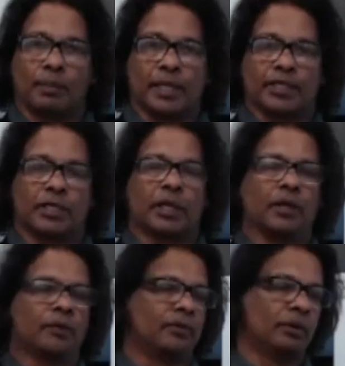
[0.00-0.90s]
picture. You know,
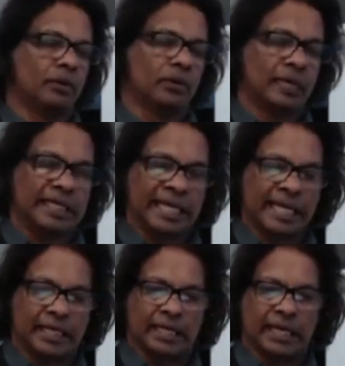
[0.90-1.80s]
if you
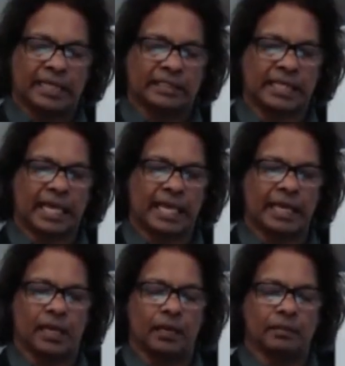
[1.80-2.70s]
did, let's say,
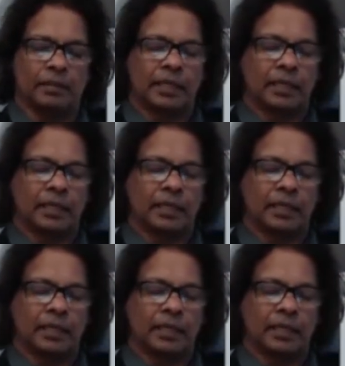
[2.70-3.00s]
um,